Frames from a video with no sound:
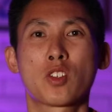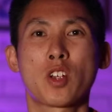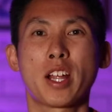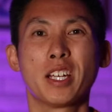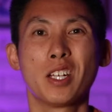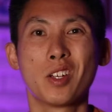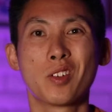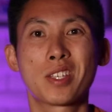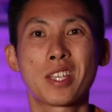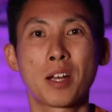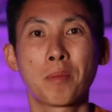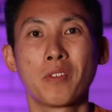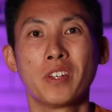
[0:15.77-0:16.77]
Trying a new
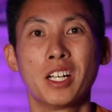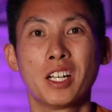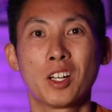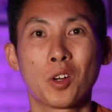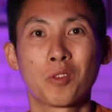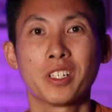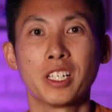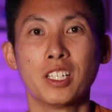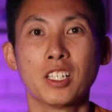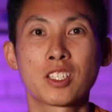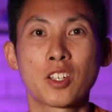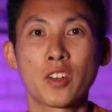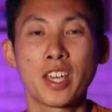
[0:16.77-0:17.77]
setup over here, hopefully it
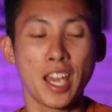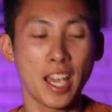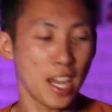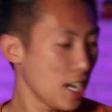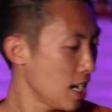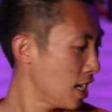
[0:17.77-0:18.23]
looks okay.